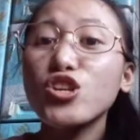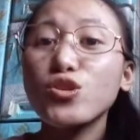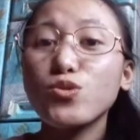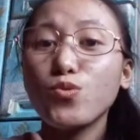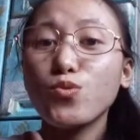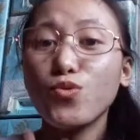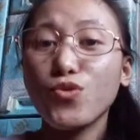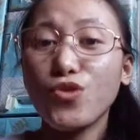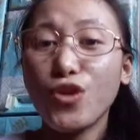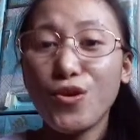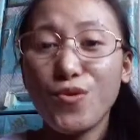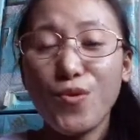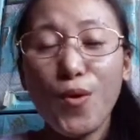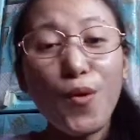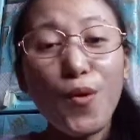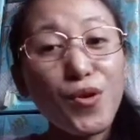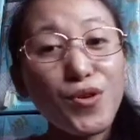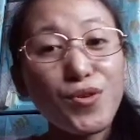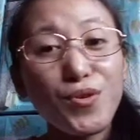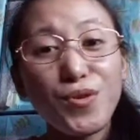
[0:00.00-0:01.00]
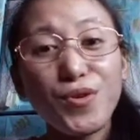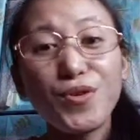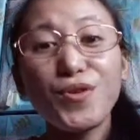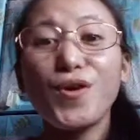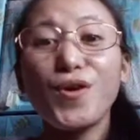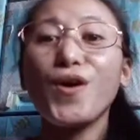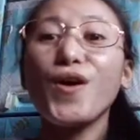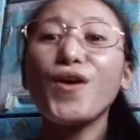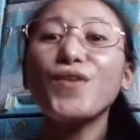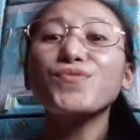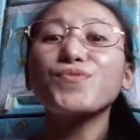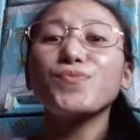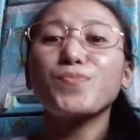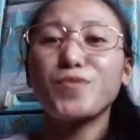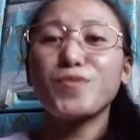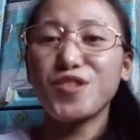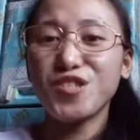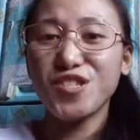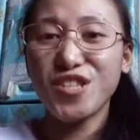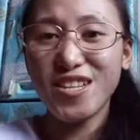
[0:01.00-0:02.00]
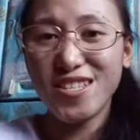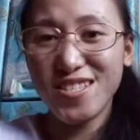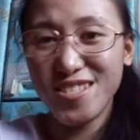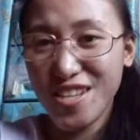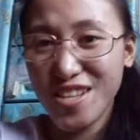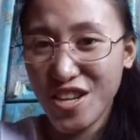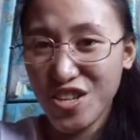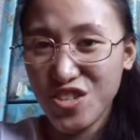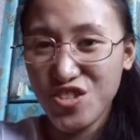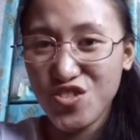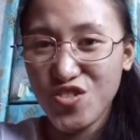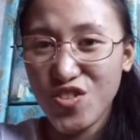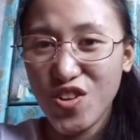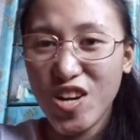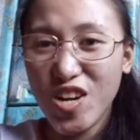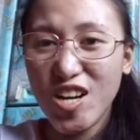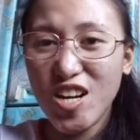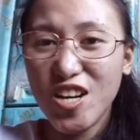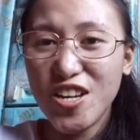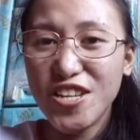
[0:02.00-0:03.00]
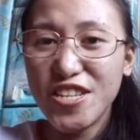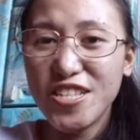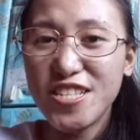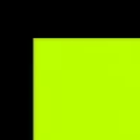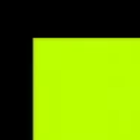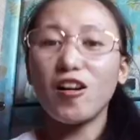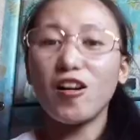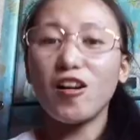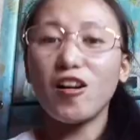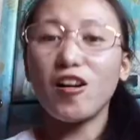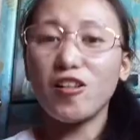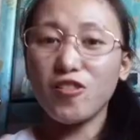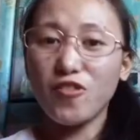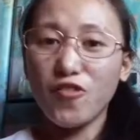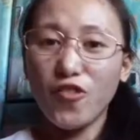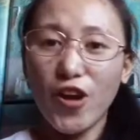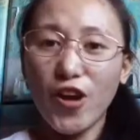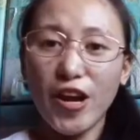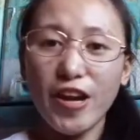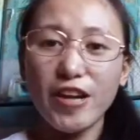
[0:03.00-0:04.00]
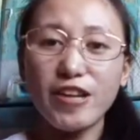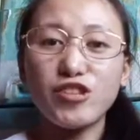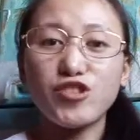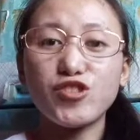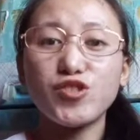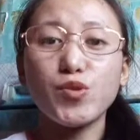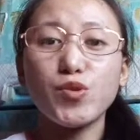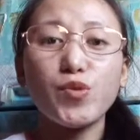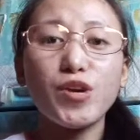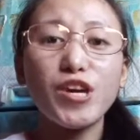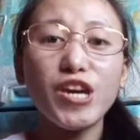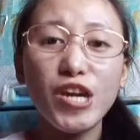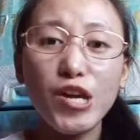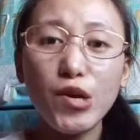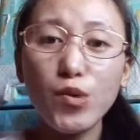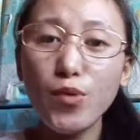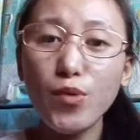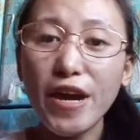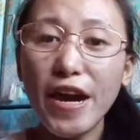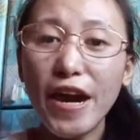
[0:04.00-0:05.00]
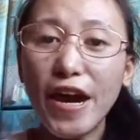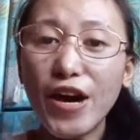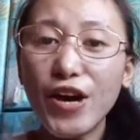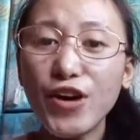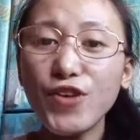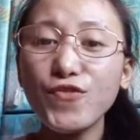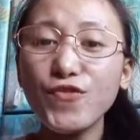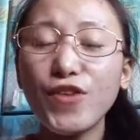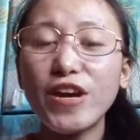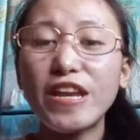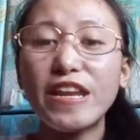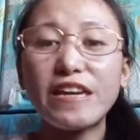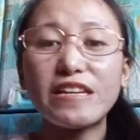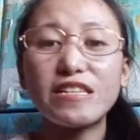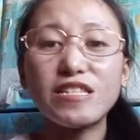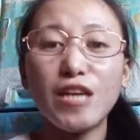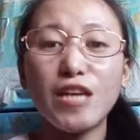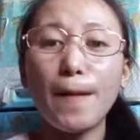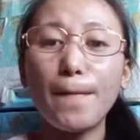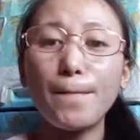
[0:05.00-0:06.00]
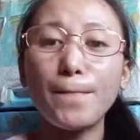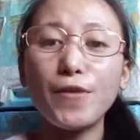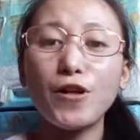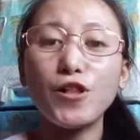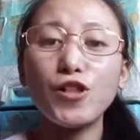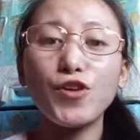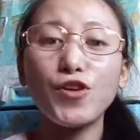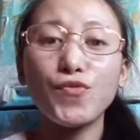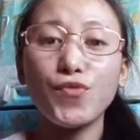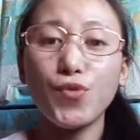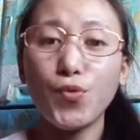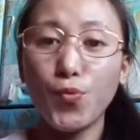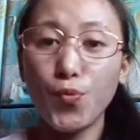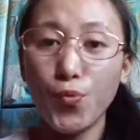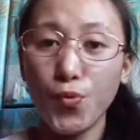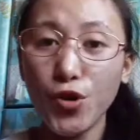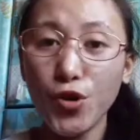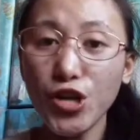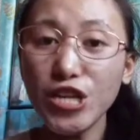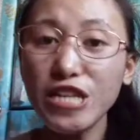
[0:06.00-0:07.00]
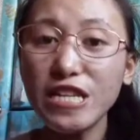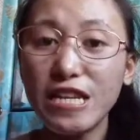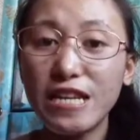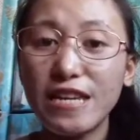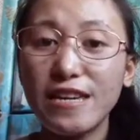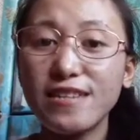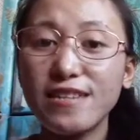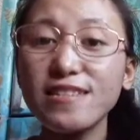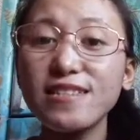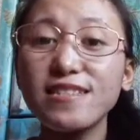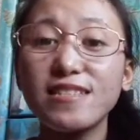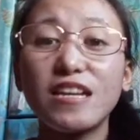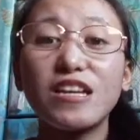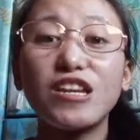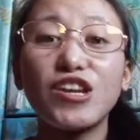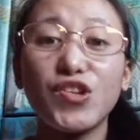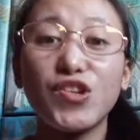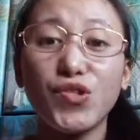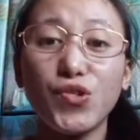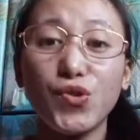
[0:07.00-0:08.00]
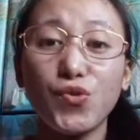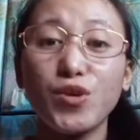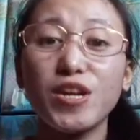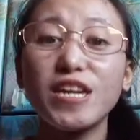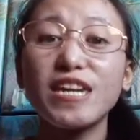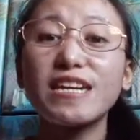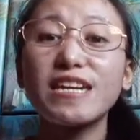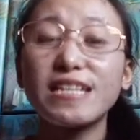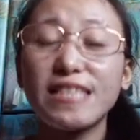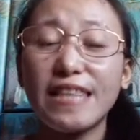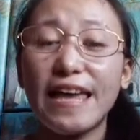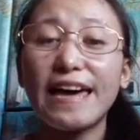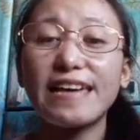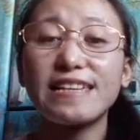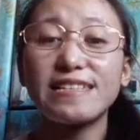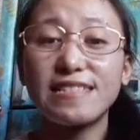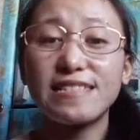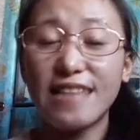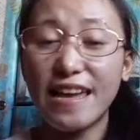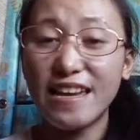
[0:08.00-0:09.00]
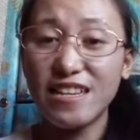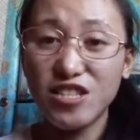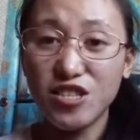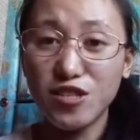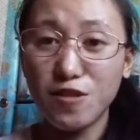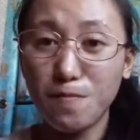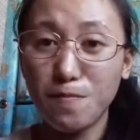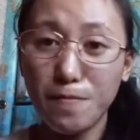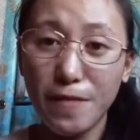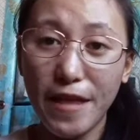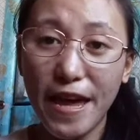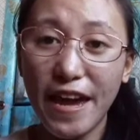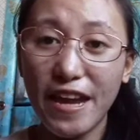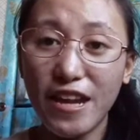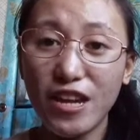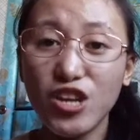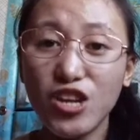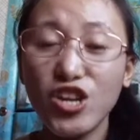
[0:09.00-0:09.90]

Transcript: to their order of presentation. Alright, so here we have an example of a word list in a 3-class lesson plan.